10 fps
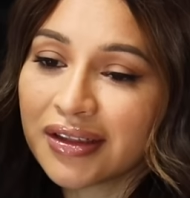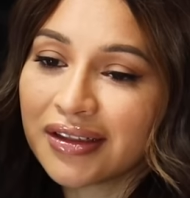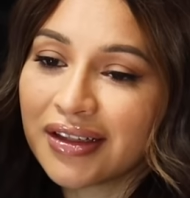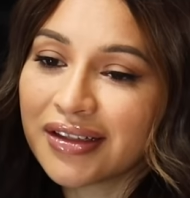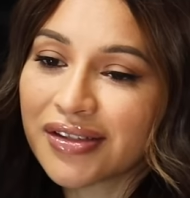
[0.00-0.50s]
Oh,
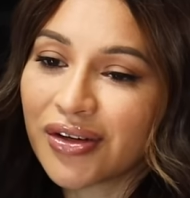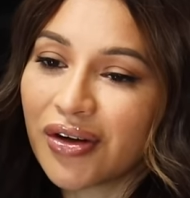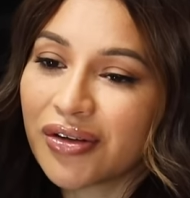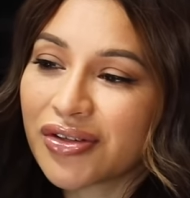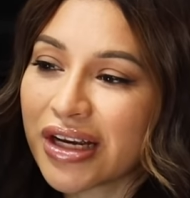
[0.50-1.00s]
let's
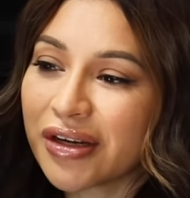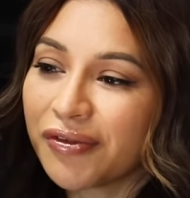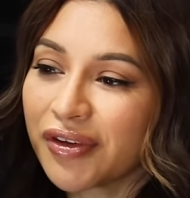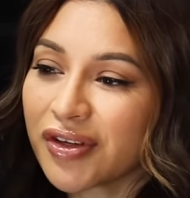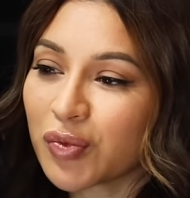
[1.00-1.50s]
go straight up
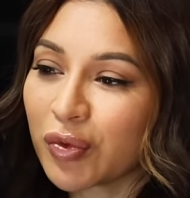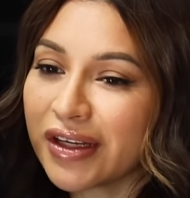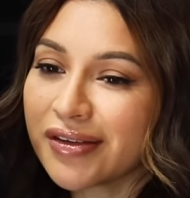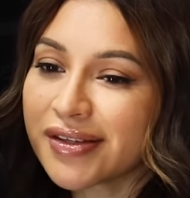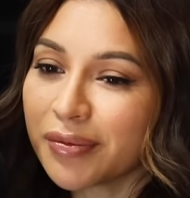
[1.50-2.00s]
for the
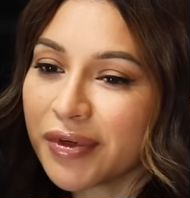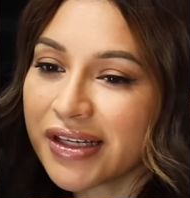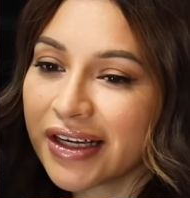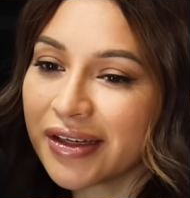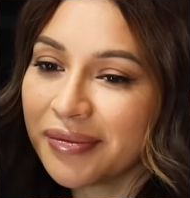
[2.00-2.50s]
spring and
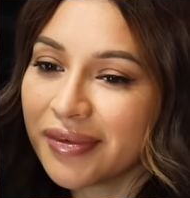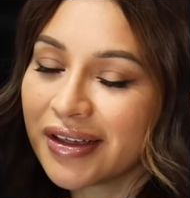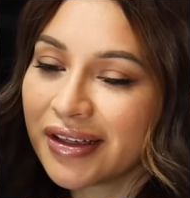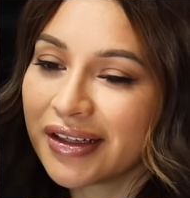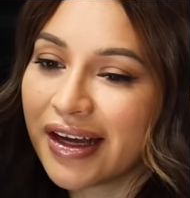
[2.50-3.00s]
summertime.
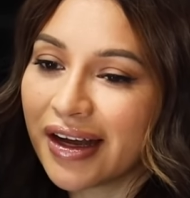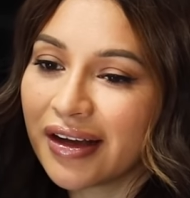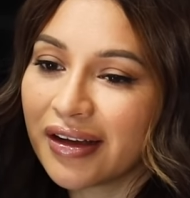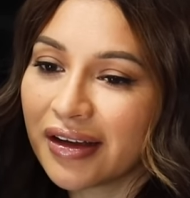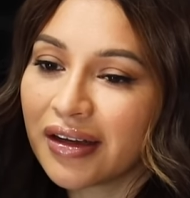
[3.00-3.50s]
Yeah, yeah.
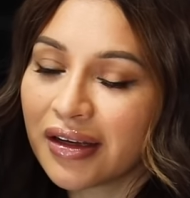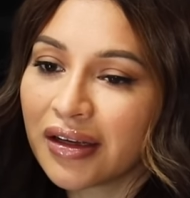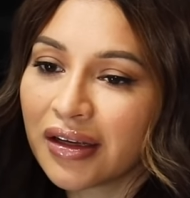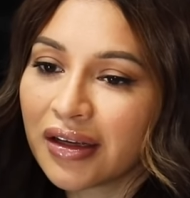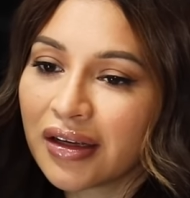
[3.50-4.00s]
So
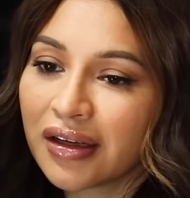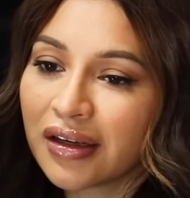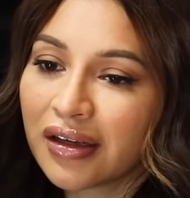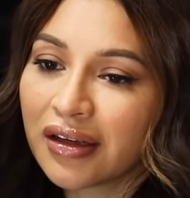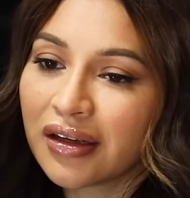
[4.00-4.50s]

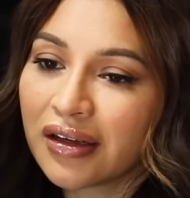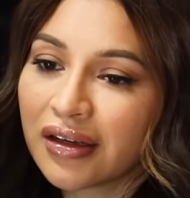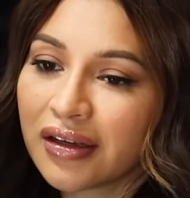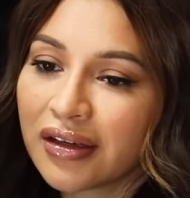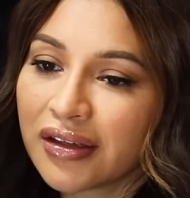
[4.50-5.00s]

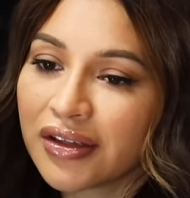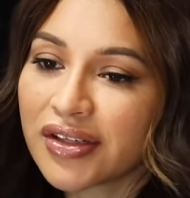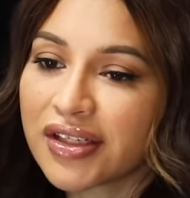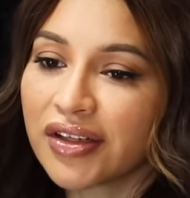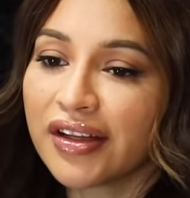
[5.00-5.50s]
you're still